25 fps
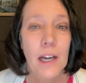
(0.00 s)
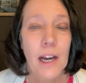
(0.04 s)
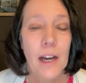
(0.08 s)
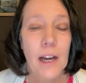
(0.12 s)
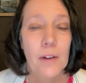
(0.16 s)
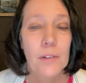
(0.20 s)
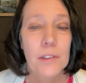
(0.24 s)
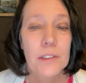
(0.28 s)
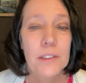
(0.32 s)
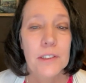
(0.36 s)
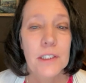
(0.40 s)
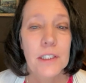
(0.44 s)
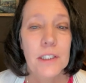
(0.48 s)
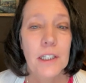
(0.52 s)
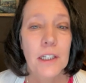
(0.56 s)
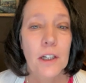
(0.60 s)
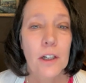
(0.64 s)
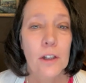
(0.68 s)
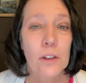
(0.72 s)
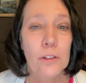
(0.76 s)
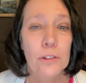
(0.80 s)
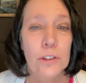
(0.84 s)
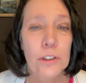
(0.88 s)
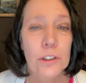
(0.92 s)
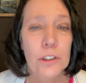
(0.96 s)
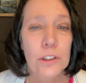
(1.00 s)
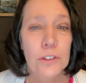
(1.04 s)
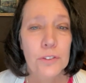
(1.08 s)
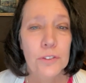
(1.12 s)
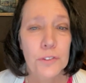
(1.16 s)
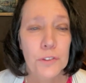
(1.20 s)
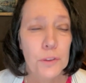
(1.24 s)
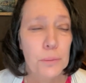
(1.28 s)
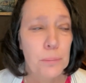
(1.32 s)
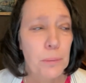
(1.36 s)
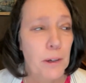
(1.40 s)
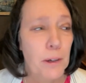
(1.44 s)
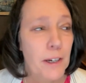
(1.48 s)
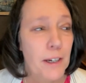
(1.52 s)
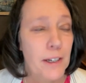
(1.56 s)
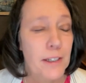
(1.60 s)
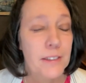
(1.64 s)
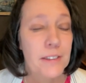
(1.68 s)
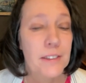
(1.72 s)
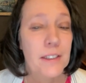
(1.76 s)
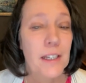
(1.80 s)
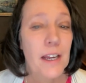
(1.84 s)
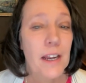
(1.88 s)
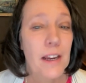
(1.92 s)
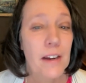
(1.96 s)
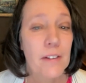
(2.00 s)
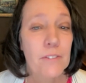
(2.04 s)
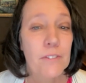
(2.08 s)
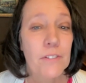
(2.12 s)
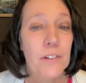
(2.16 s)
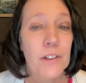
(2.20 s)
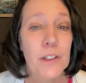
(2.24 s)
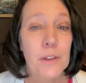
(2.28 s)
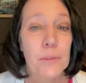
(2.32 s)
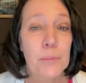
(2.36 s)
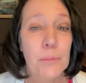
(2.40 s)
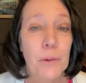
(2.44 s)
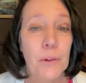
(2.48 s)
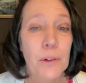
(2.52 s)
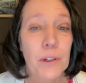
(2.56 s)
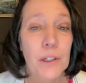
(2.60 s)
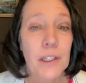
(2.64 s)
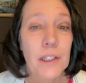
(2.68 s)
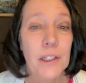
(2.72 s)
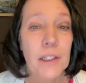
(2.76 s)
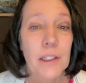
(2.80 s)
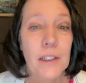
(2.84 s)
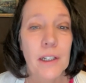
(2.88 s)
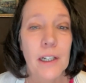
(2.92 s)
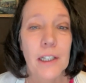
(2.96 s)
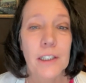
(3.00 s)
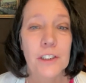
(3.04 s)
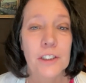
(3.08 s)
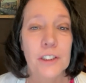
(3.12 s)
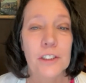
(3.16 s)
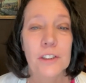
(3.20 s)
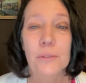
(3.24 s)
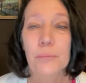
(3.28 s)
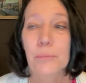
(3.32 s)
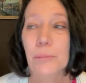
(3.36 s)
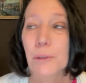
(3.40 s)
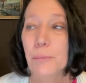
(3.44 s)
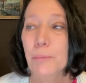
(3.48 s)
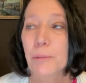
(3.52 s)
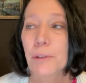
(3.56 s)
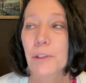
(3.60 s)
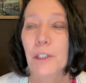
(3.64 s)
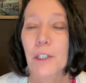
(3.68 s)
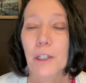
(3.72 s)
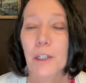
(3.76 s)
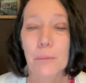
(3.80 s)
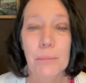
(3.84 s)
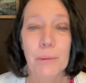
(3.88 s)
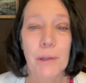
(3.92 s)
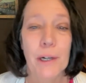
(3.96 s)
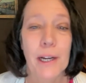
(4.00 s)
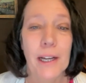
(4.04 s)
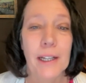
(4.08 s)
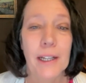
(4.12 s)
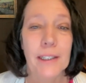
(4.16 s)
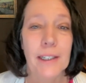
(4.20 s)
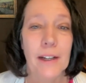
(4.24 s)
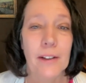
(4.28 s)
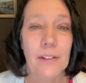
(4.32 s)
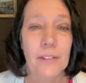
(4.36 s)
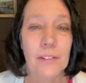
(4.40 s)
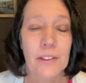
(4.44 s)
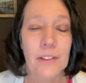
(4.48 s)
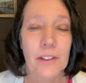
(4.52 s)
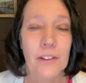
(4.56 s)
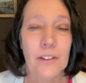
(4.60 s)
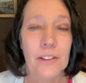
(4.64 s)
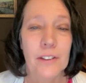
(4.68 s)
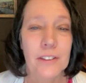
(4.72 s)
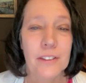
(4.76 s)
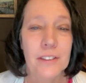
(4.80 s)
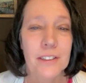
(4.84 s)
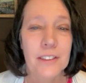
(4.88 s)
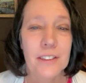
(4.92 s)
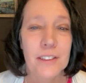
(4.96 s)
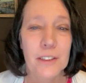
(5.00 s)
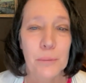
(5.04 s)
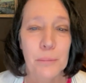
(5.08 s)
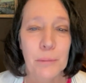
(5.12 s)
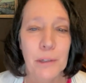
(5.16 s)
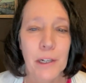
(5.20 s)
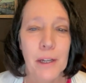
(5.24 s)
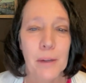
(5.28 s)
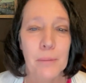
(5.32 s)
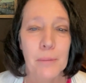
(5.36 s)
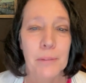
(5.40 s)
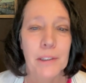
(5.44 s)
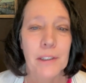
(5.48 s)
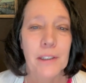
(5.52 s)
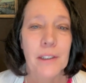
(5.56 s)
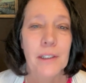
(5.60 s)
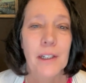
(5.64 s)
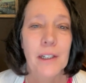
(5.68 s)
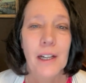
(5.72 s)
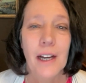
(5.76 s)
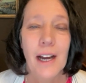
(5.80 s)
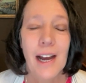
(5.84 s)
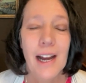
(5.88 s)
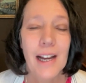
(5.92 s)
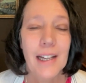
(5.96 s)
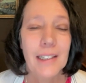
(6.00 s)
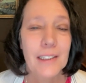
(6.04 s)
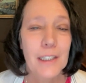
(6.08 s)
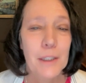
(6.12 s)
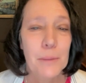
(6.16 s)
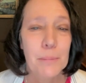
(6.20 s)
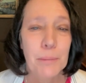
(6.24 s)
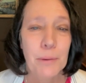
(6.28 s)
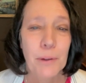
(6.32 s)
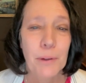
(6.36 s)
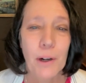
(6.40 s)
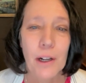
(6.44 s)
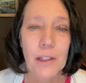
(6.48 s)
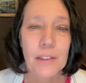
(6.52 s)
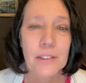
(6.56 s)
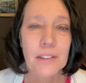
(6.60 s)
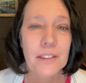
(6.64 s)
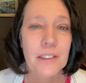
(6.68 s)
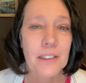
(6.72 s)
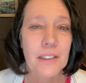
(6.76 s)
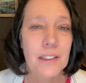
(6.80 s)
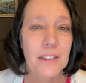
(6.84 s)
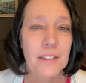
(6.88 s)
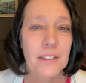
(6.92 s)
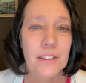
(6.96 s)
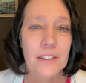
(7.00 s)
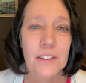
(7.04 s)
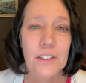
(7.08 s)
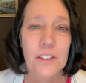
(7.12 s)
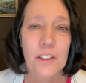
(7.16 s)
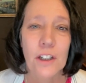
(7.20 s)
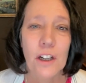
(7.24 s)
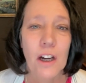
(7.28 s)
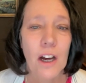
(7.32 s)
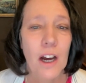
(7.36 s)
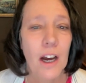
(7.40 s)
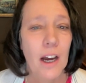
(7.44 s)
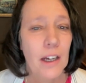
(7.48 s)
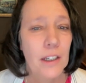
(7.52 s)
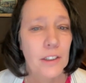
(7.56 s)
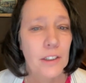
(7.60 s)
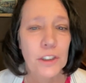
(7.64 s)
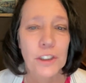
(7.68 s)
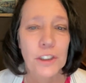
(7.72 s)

I was eating Hostess fruit pies every morning. I shouldn't be putting a brand out there to diss a brand, but highly processed, high